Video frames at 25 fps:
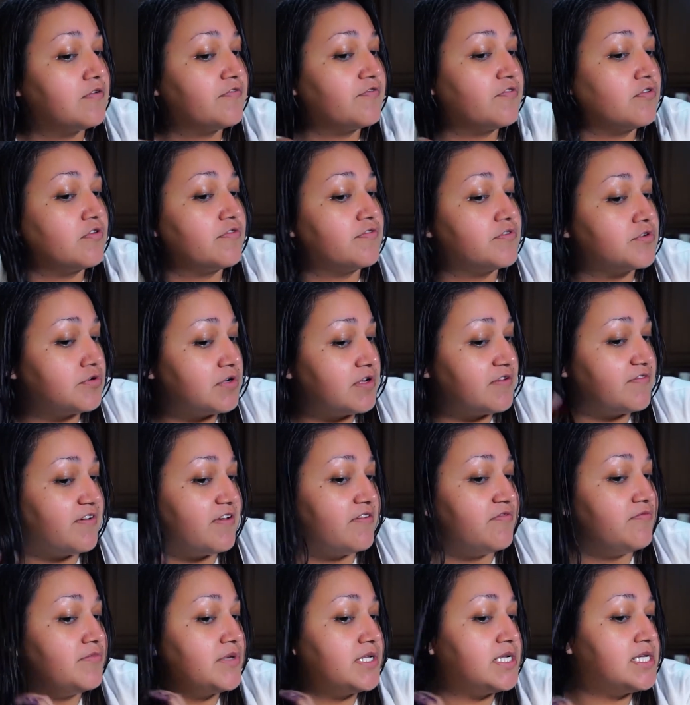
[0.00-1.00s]
for over
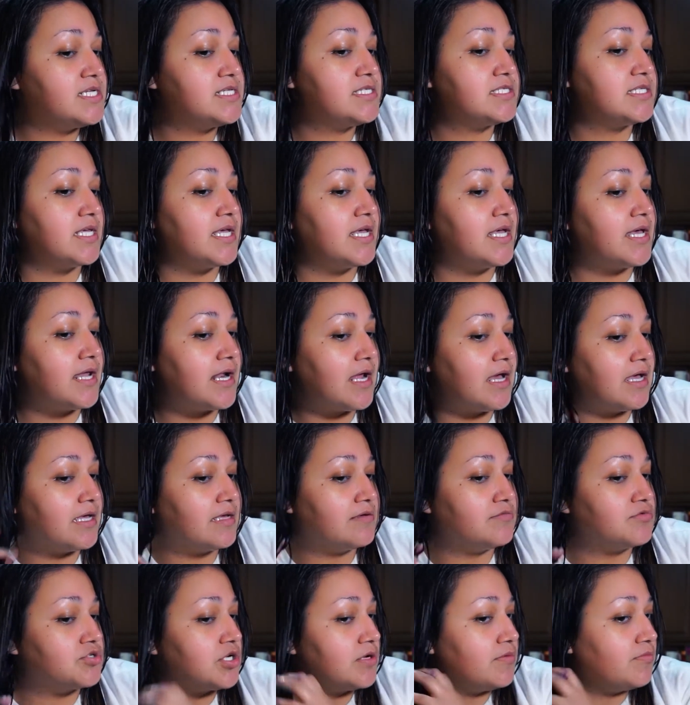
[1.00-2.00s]
25 minutes, and I
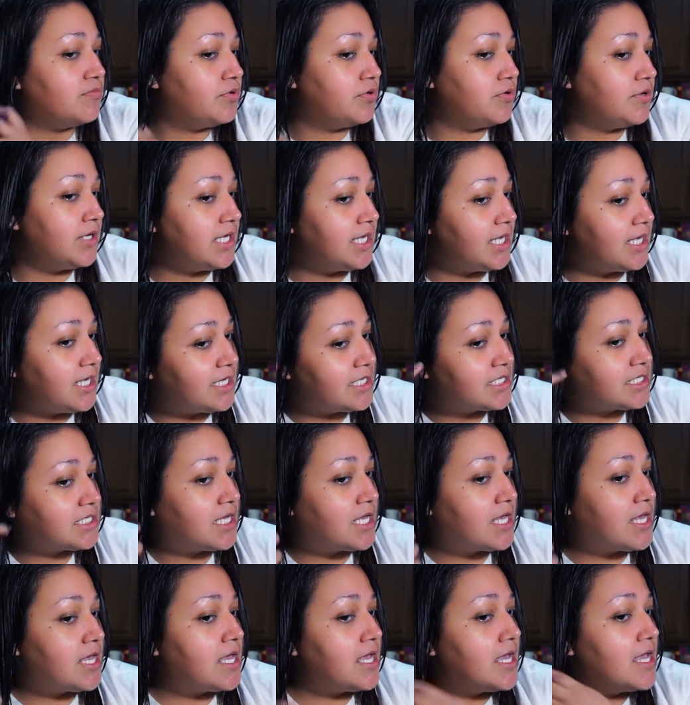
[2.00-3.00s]
am shampooing it,
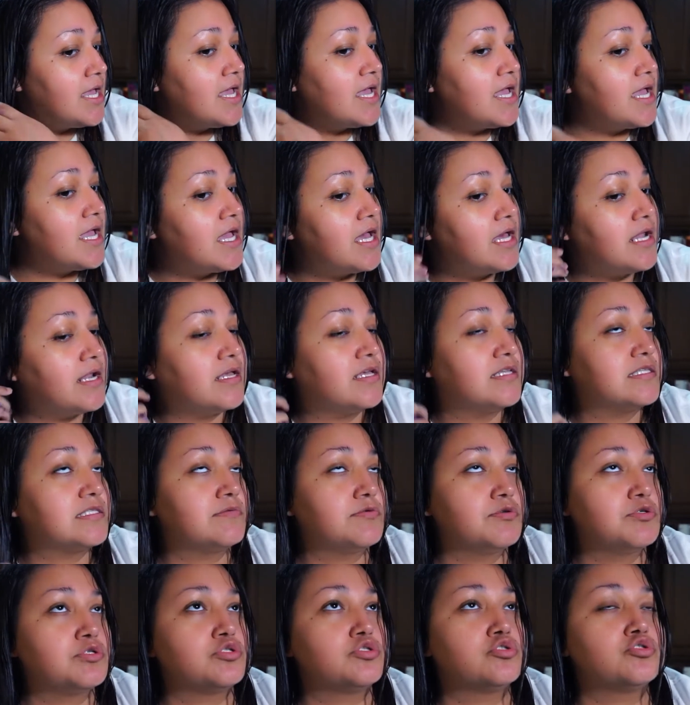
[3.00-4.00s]
and it
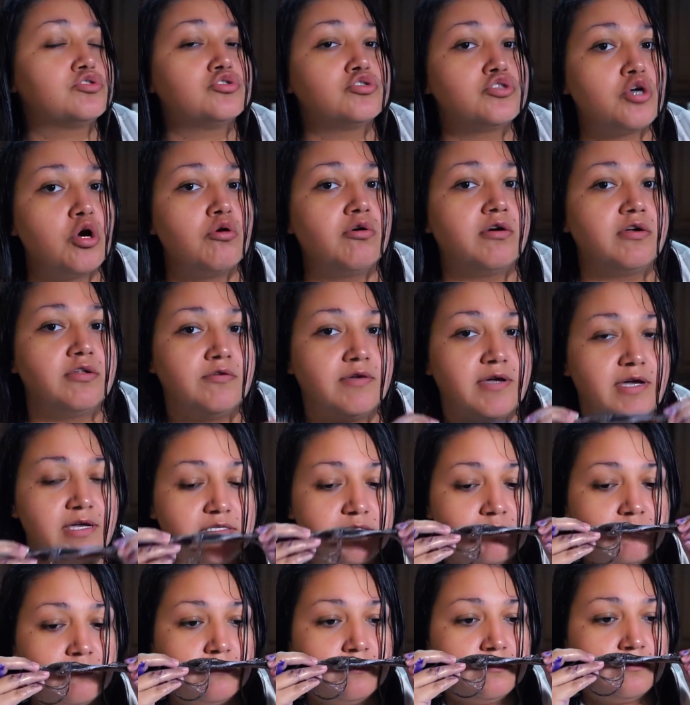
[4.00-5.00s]
smells so good, you
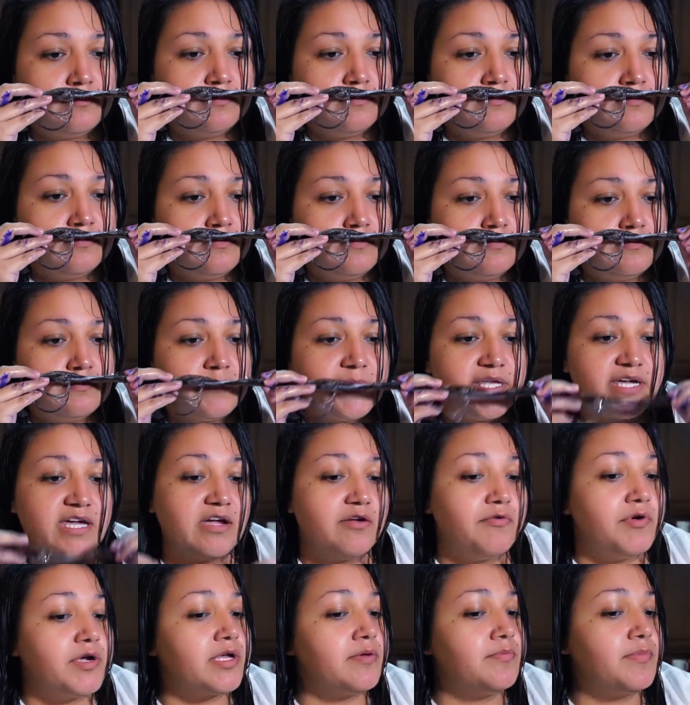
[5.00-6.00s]
guys. Like,
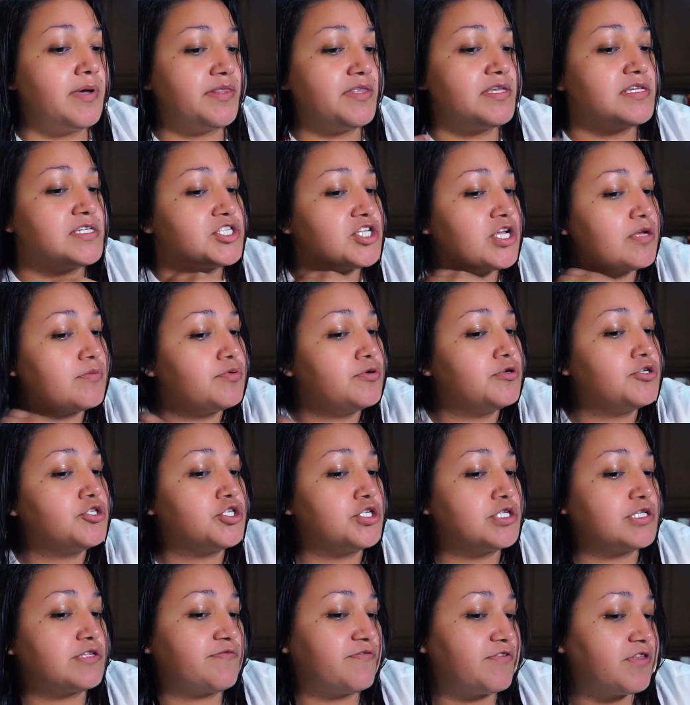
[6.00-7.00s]
I recommend this shampoo
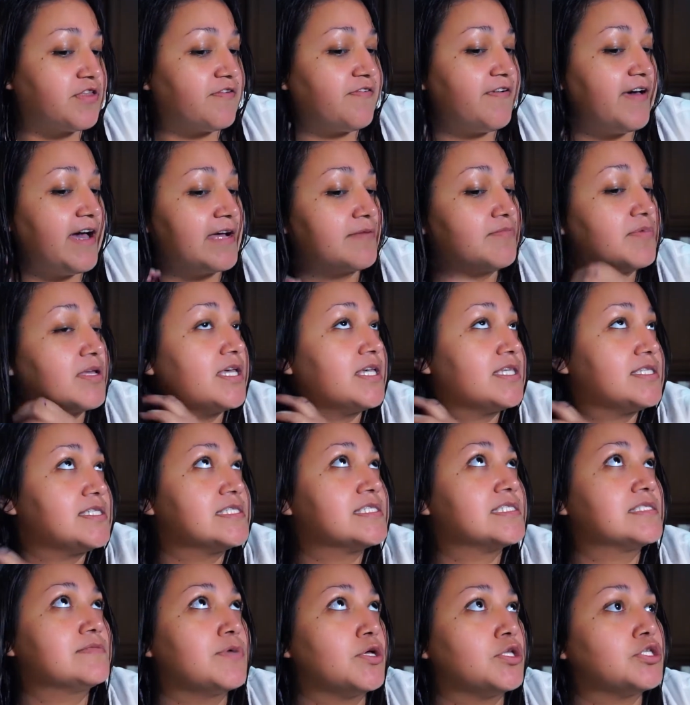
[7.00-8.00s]
just for the fact because
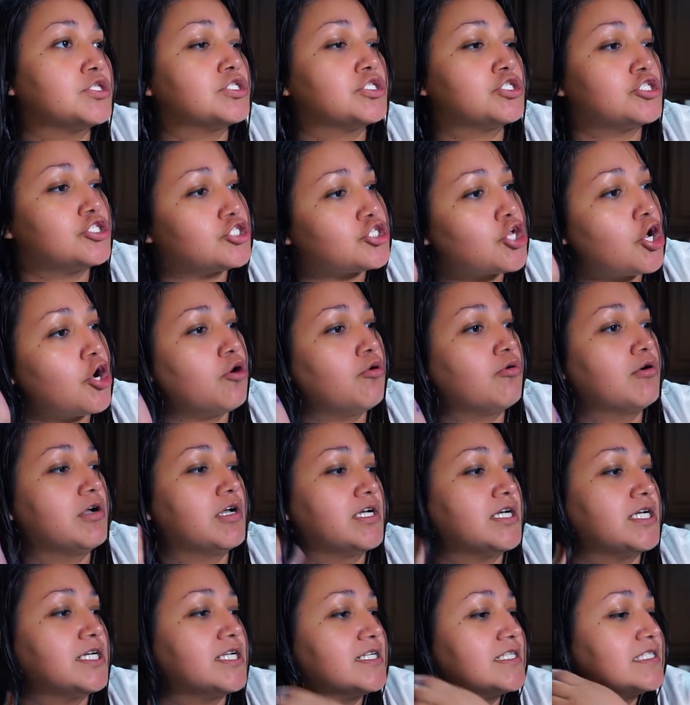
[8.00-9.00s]
it smells so
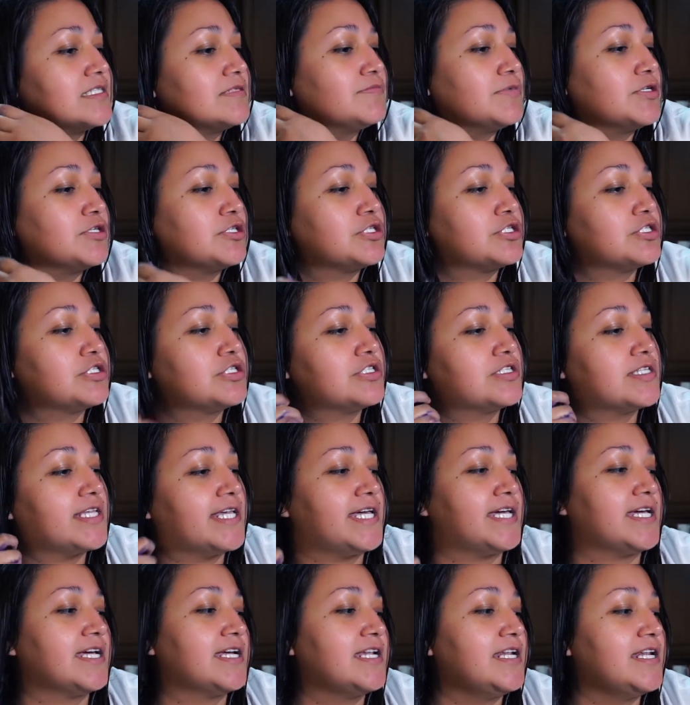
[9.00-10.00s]
good. It smells
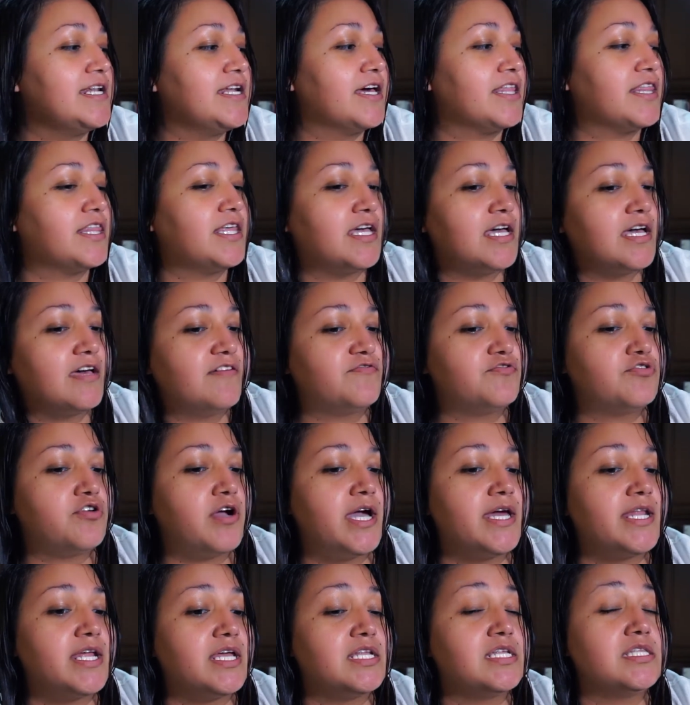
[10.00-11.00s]
like nothing I've
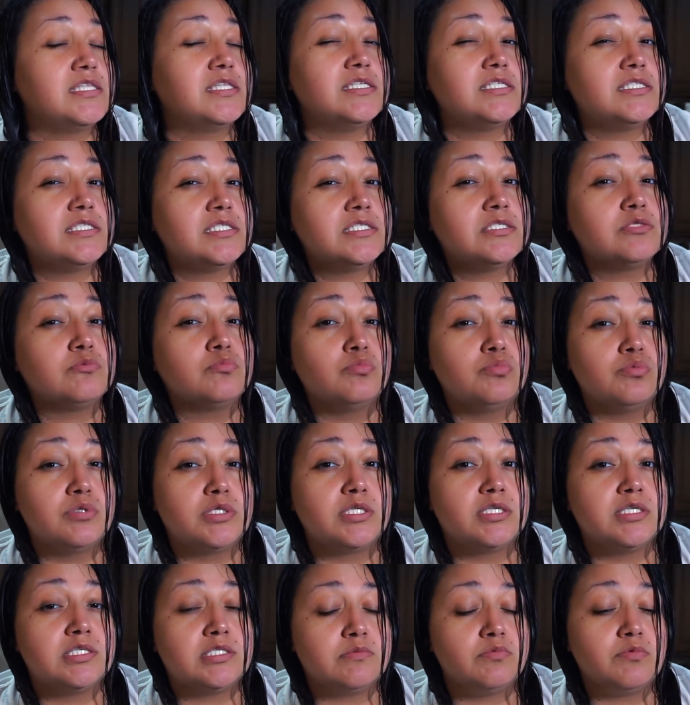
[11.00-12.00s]
tried, and this is
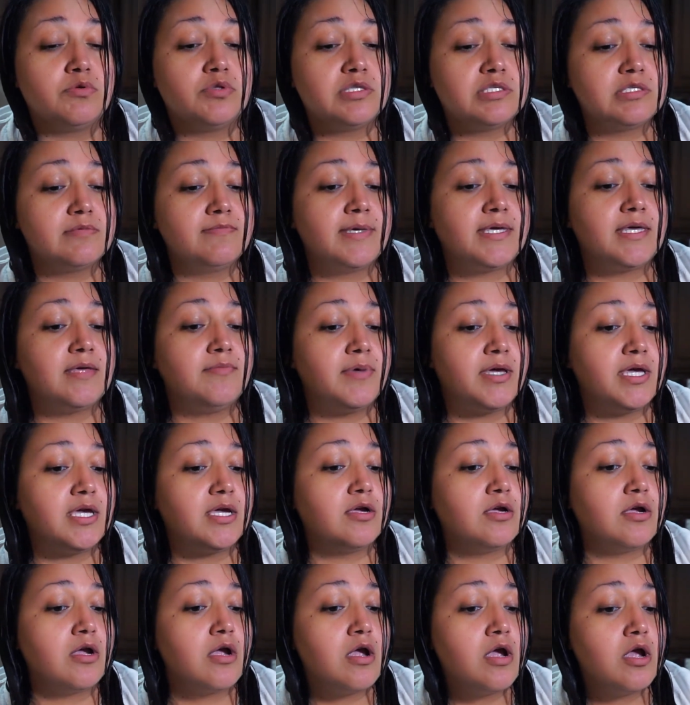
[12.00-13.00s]
really smooth. It's making my
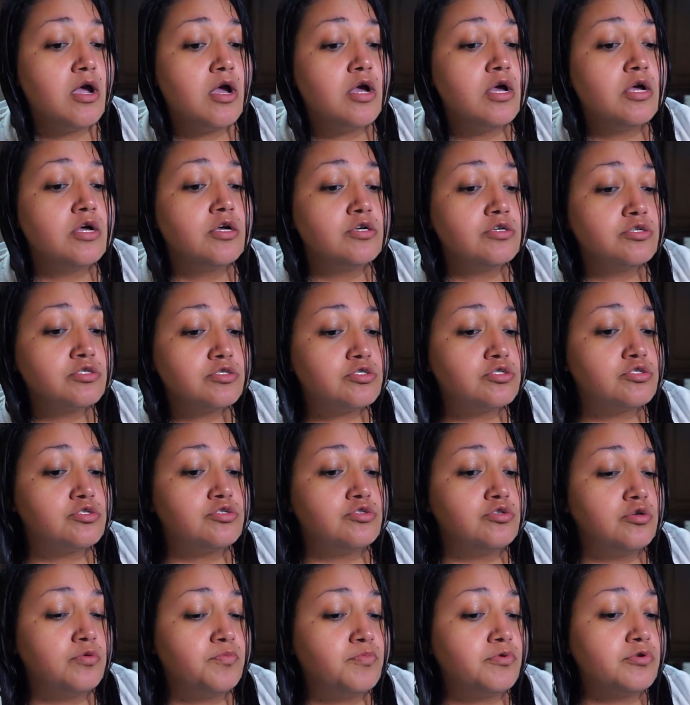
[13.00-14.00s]
hair
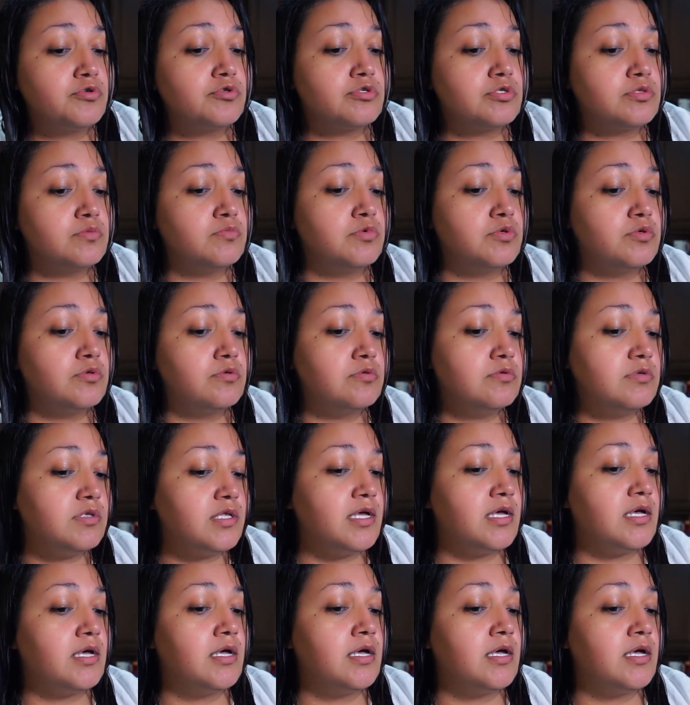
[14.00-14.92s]
super smooth.